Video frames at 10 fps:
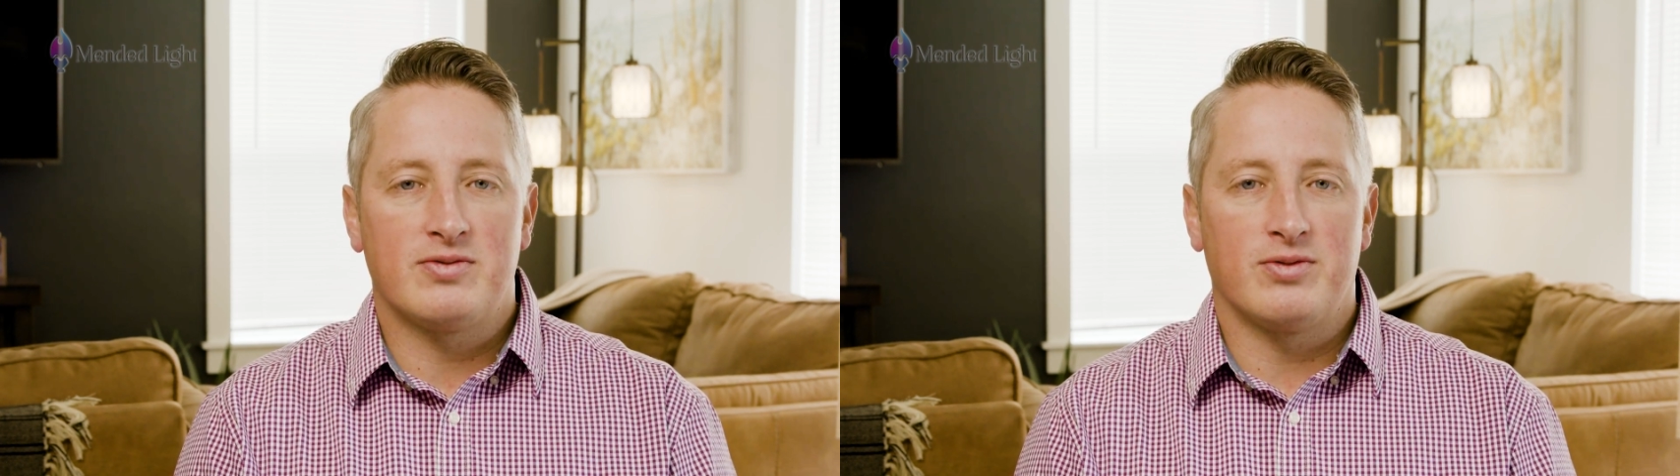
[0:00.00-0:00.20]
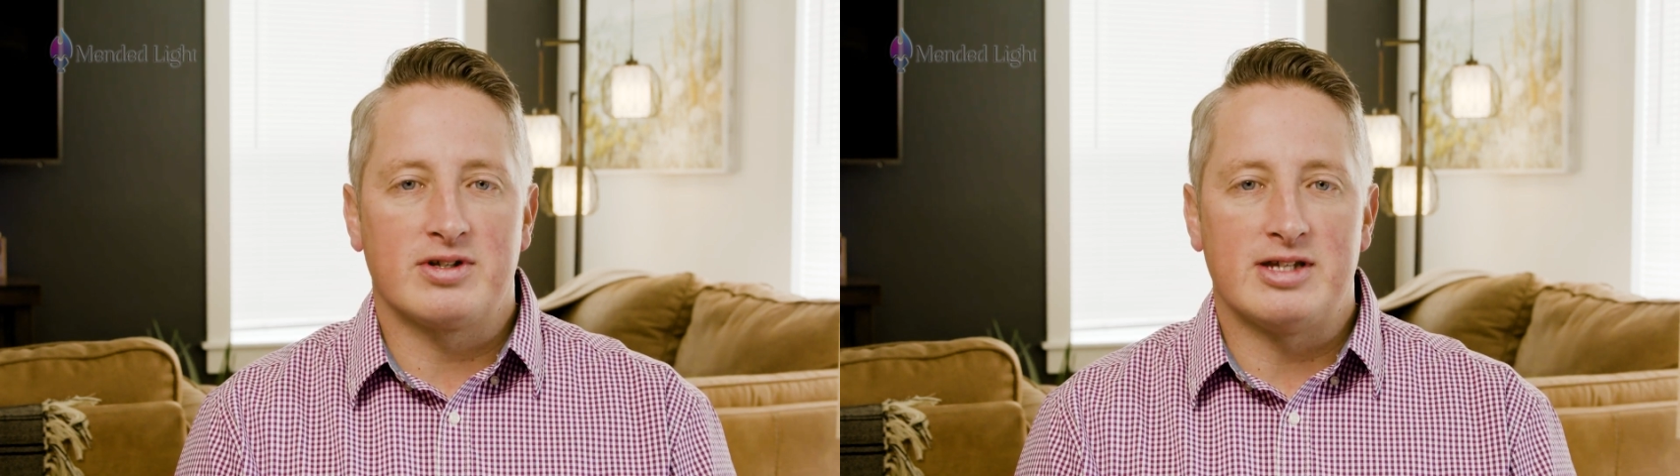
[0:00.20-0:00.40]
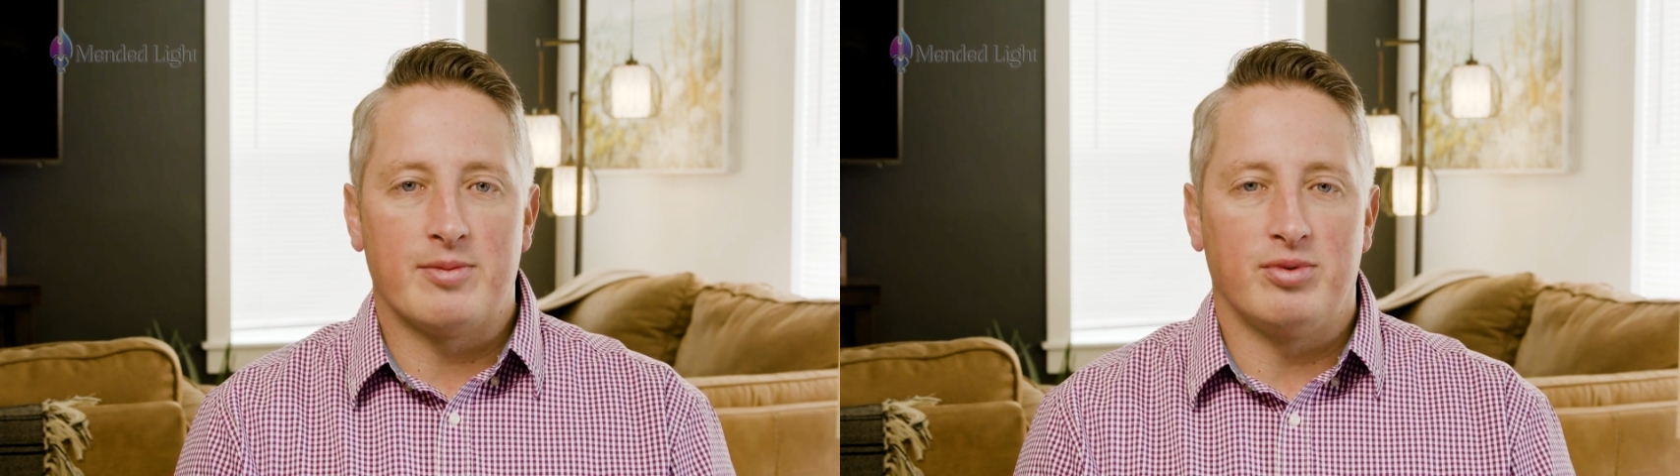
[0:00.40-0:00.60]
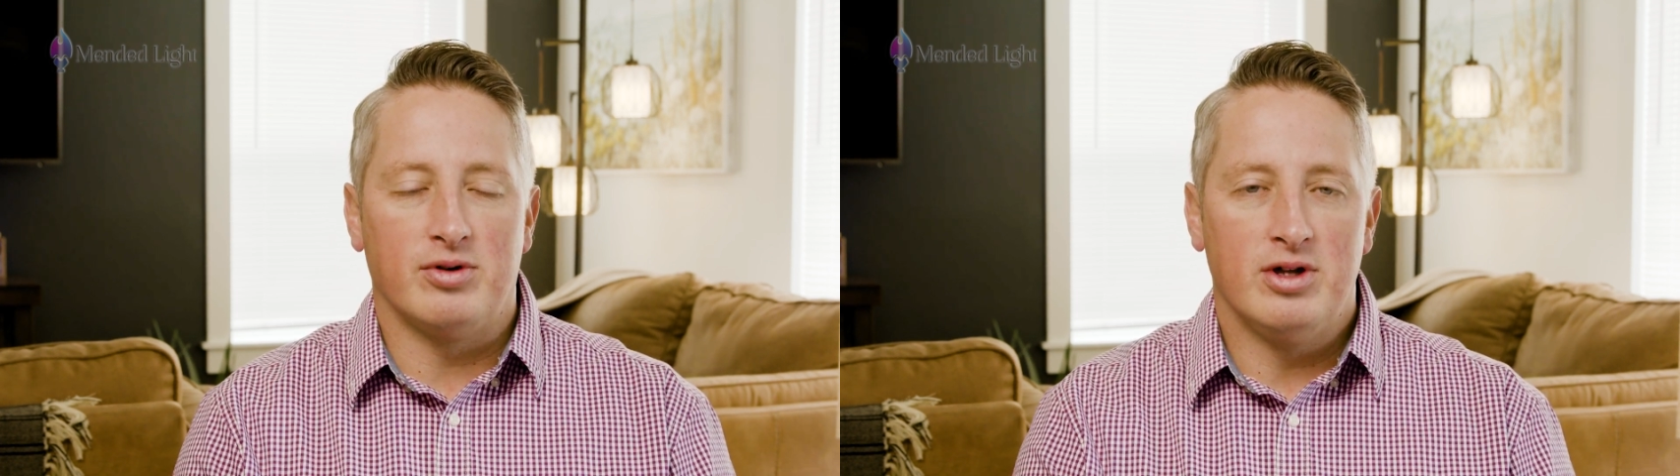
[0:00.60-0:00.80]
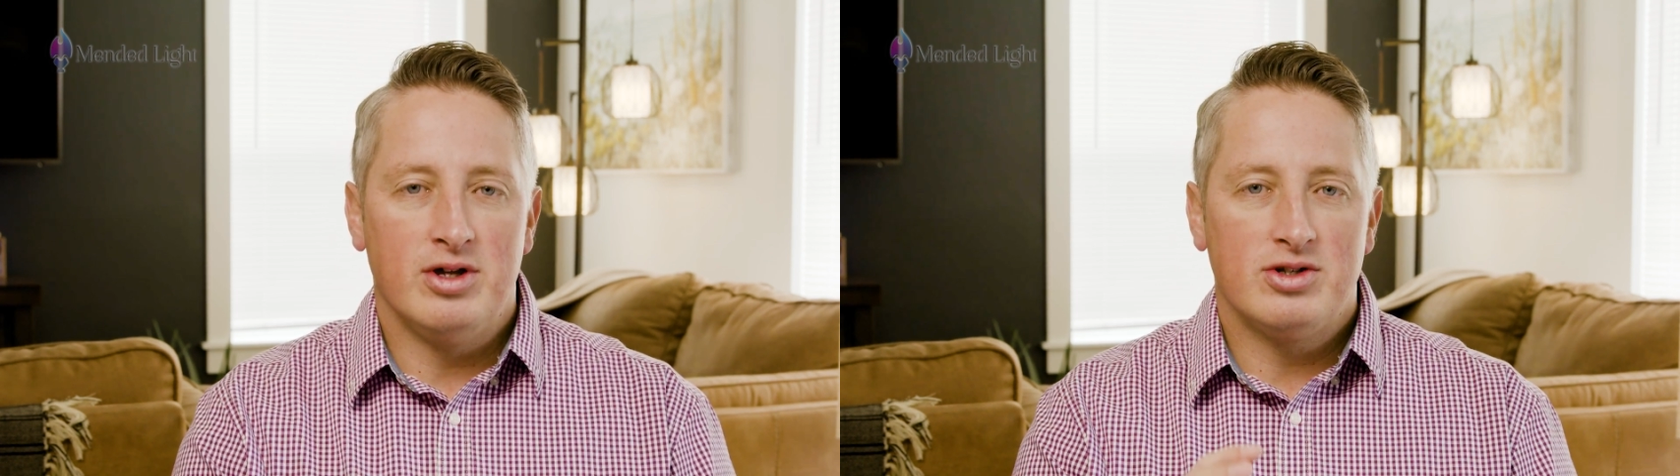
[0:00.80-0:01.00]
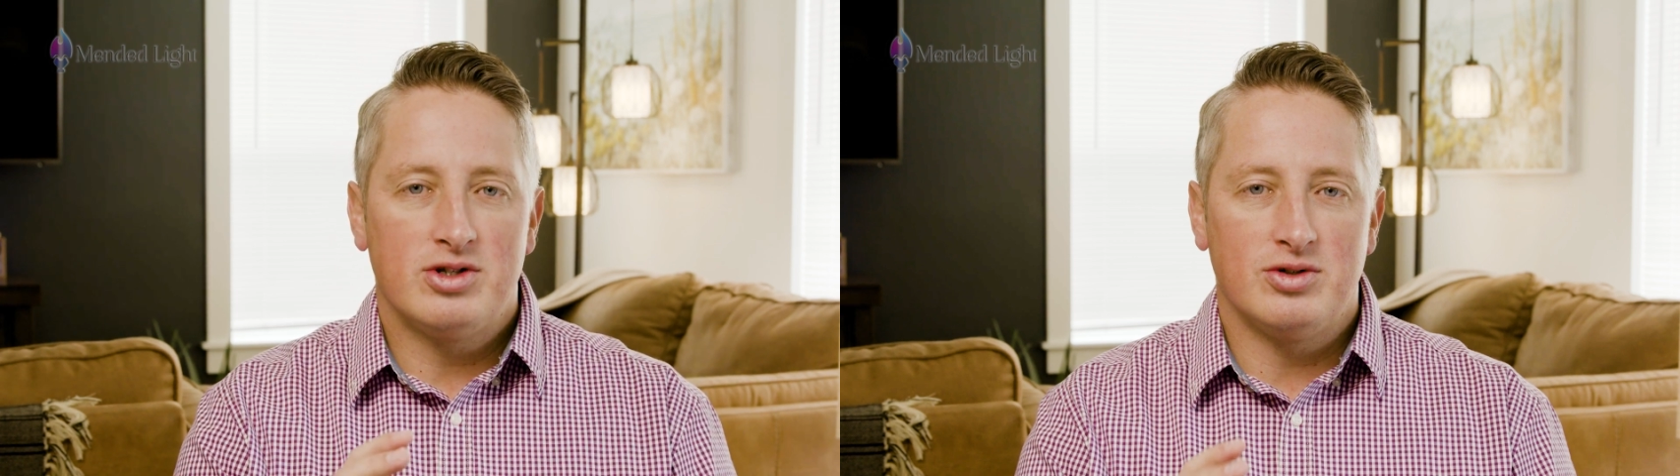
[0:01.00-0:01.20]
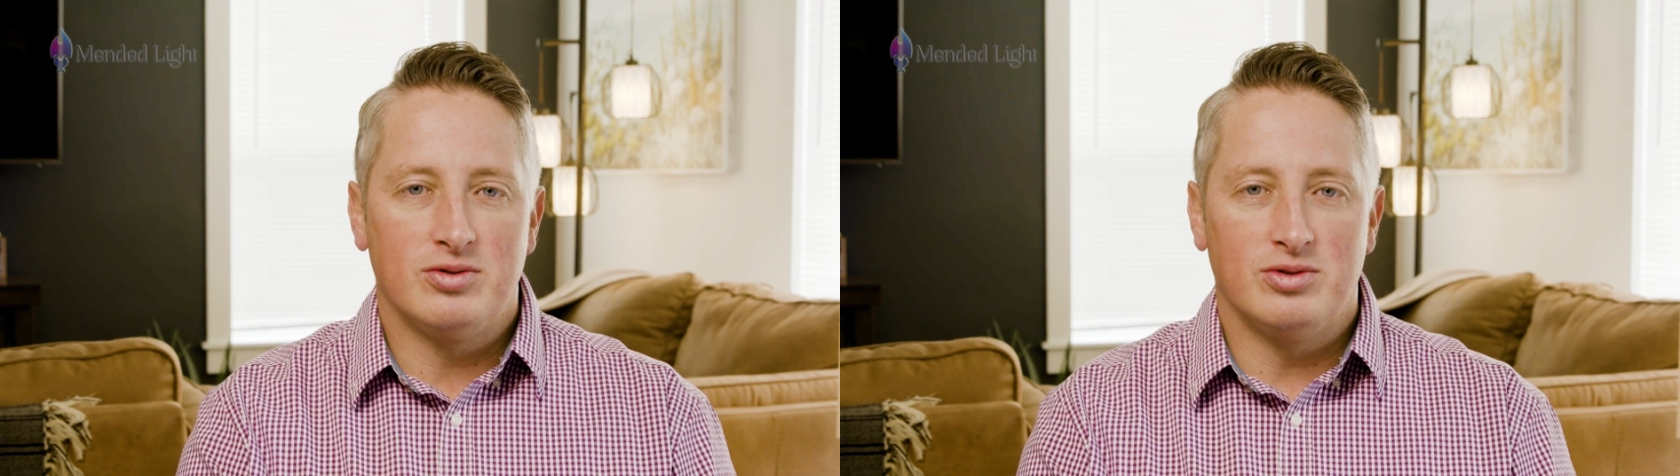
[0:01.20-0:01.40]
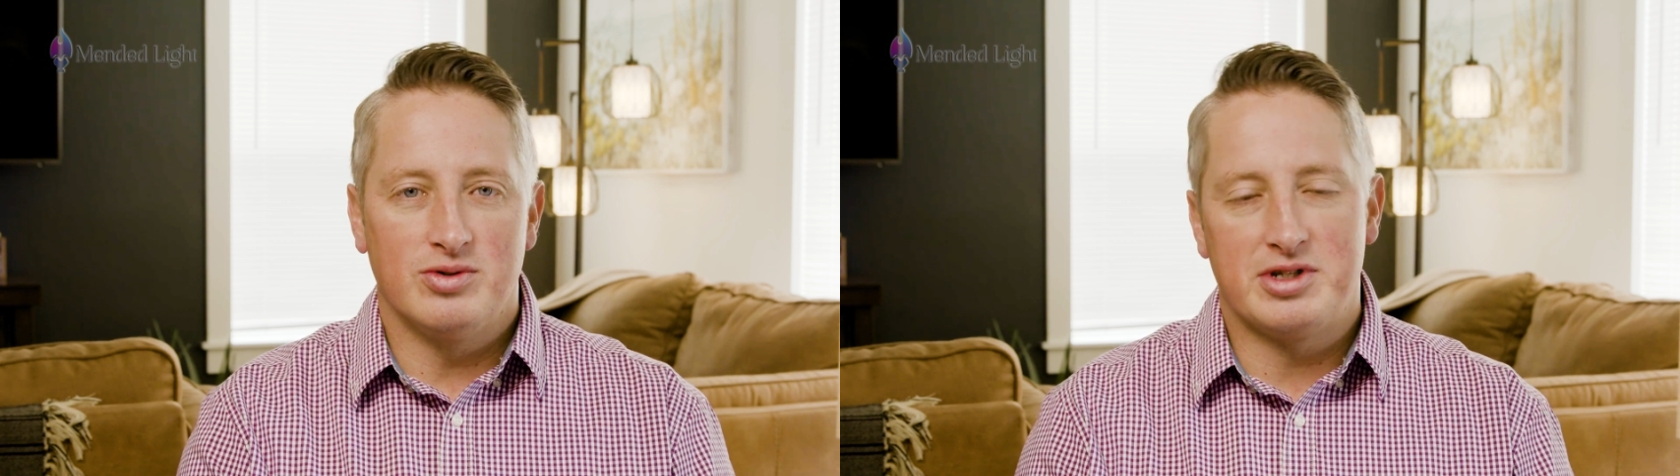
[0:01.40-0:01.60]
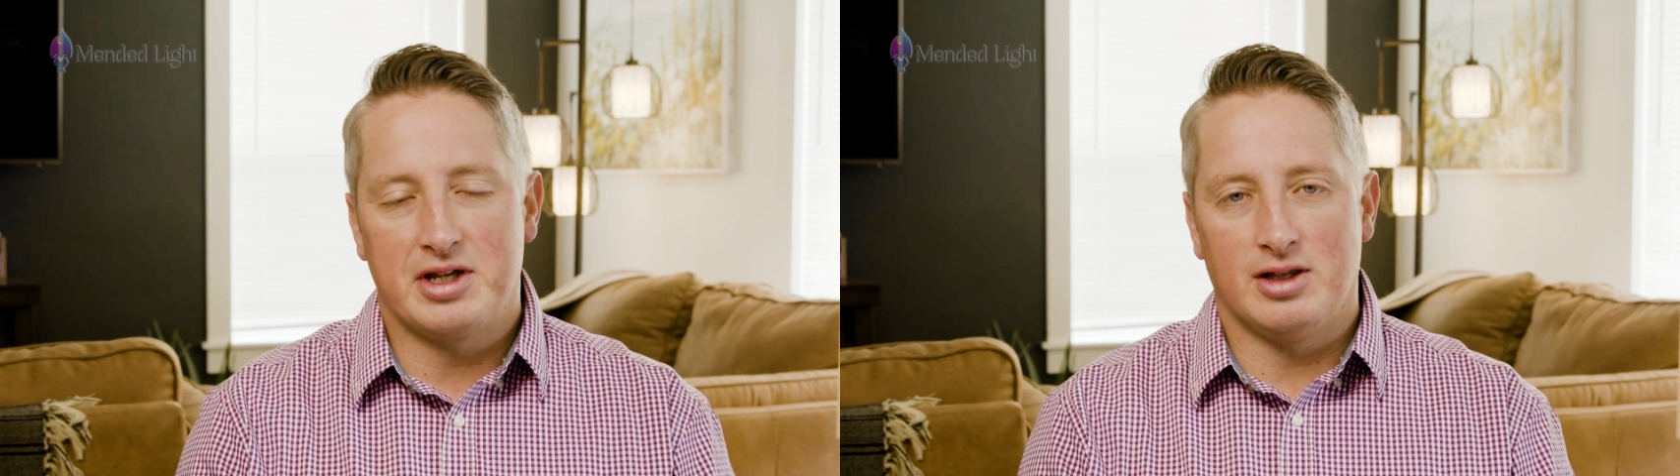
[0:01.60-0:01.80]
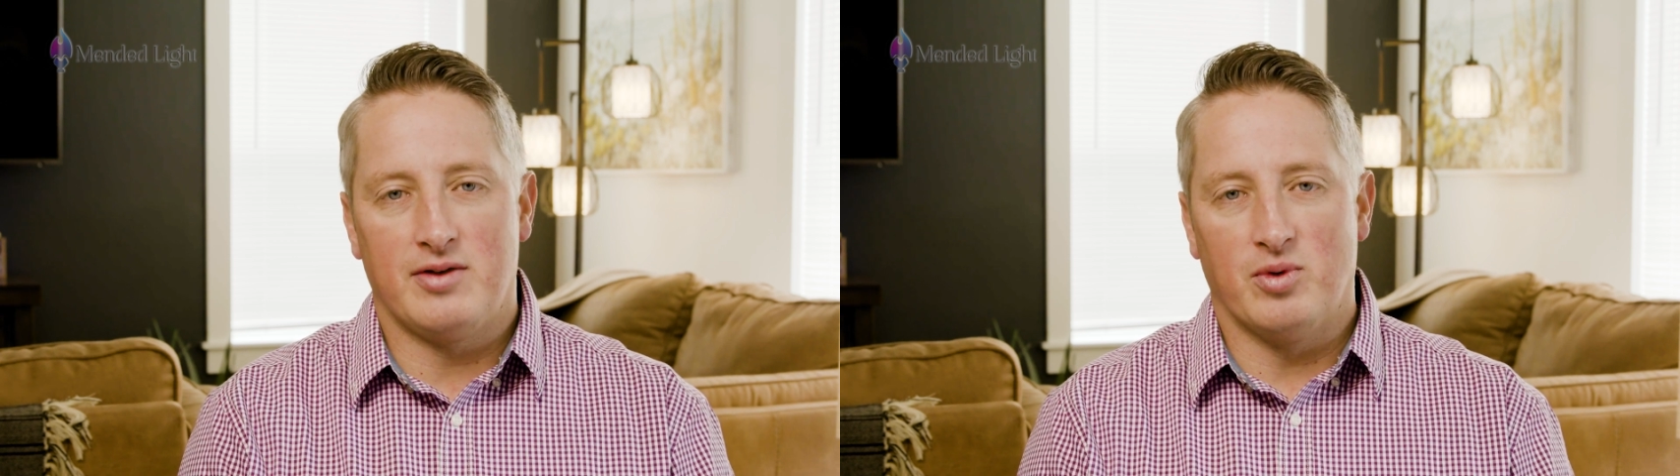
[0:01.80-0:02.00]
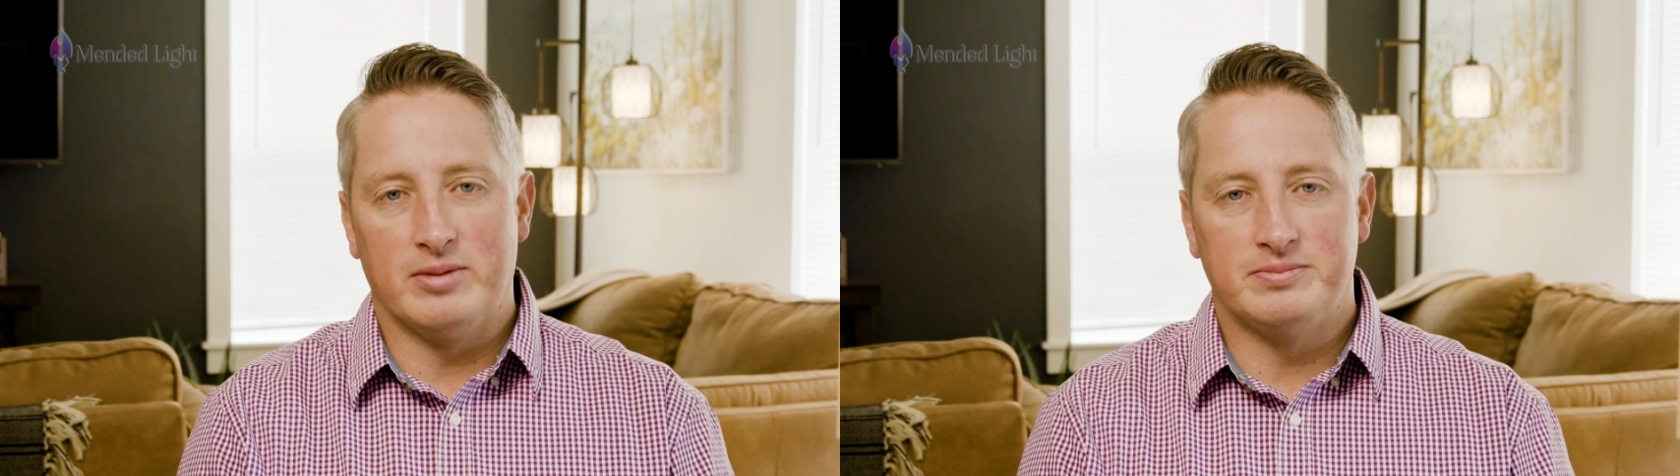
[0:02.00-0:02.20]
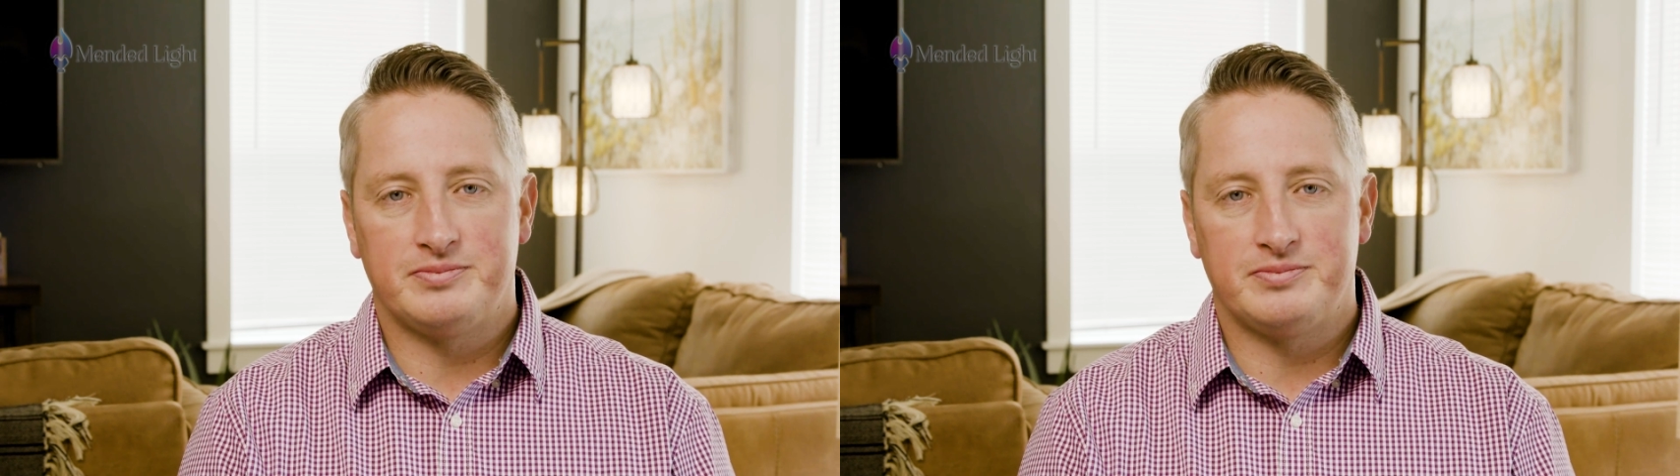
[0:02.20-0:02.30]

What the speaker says: for example, to losing a loved one.